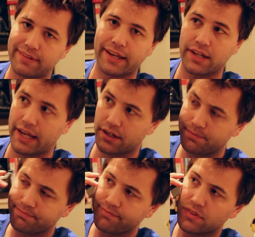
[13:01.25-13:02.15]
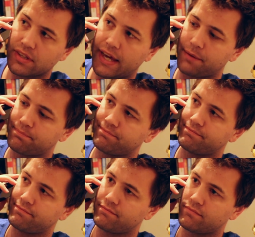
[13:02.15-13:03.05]
Hang on. Hey,
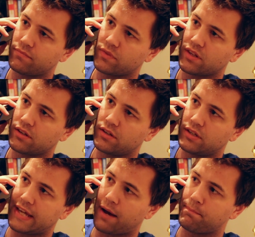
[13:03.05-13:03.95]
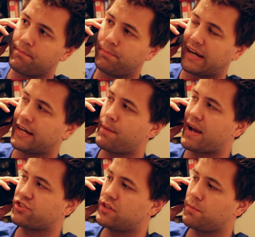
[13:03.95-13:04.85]
yeah, Baka, I'm
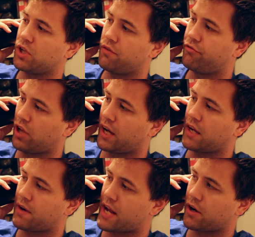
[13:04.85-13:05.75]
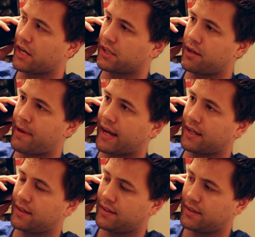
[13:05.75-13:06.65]
actually in the middle of vlogging right now. Can I call you back?
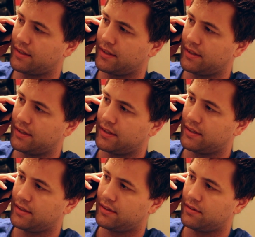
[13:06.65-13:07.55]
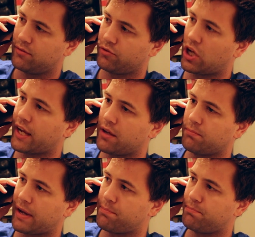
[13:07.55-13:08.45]
Vlogging,
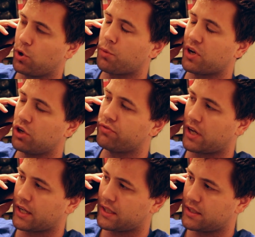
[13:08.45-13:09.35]
my Pokemon Go vlog.